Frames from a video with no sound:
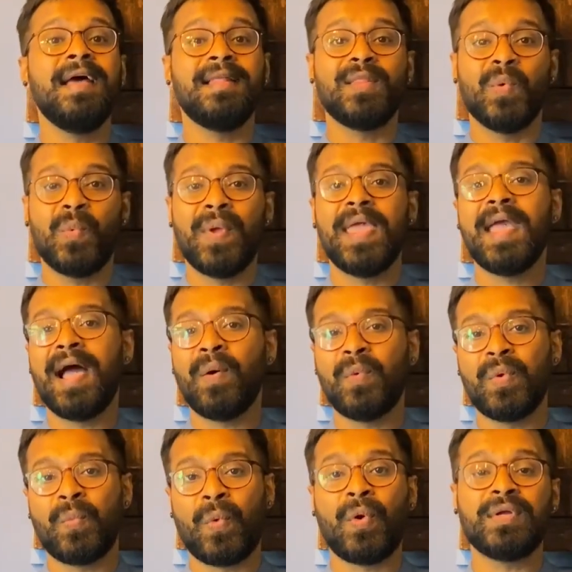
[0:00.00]
the way I
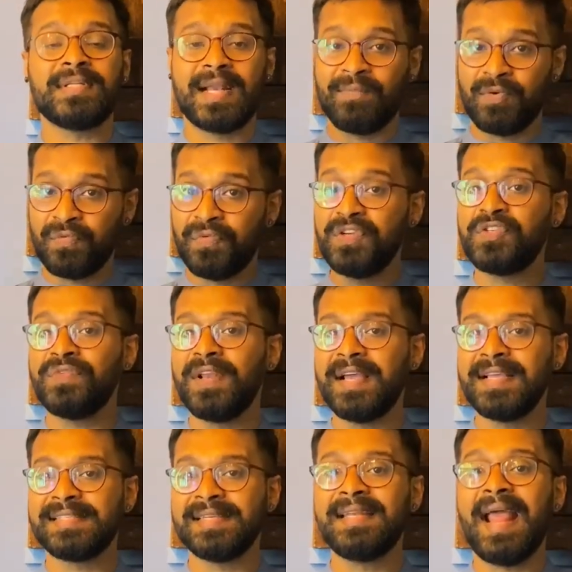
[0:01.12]
would want, and I would
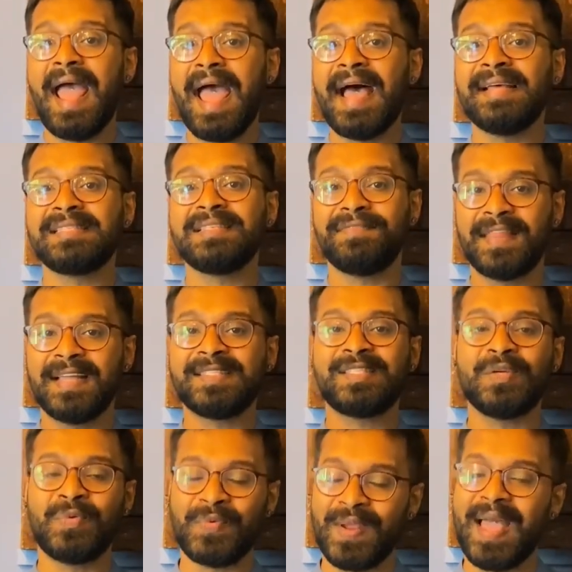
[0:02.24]
visualize it as if that's
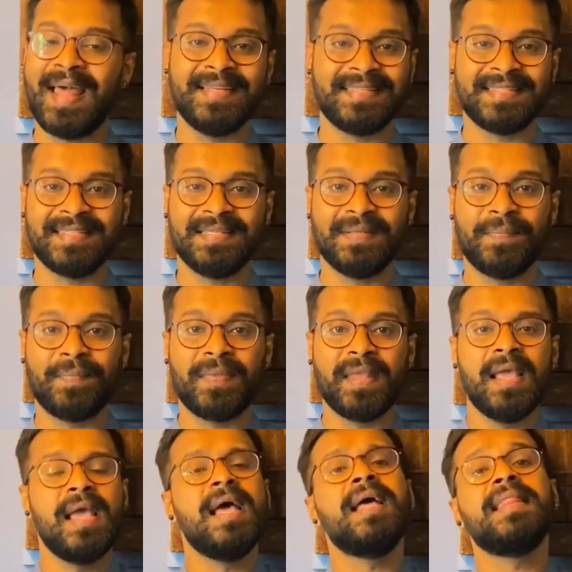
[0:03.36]
the reality.
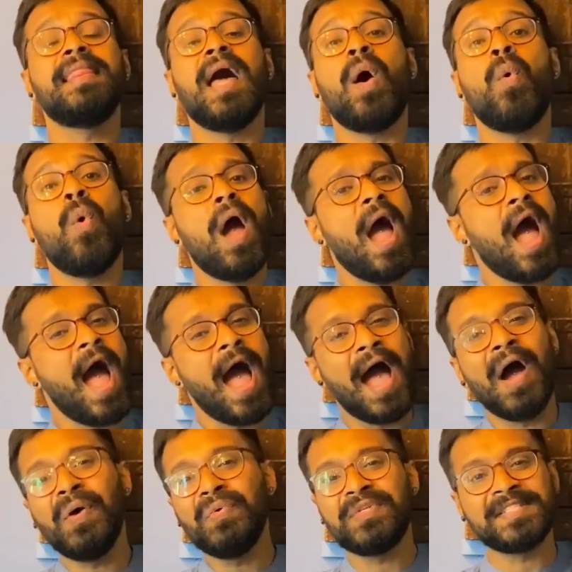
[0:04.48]
Now,
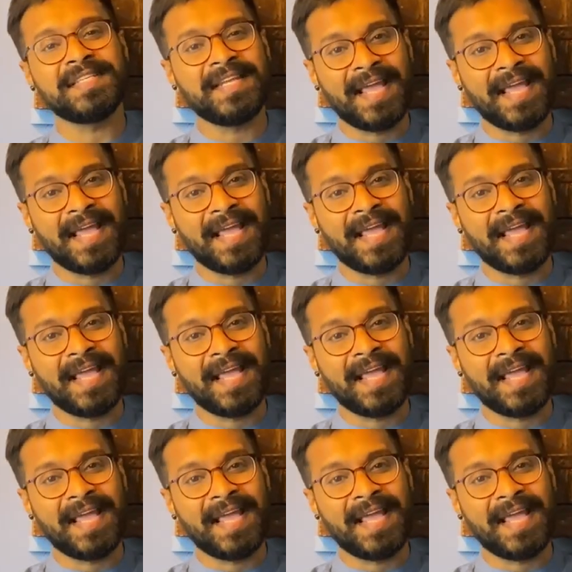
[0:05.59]
how does it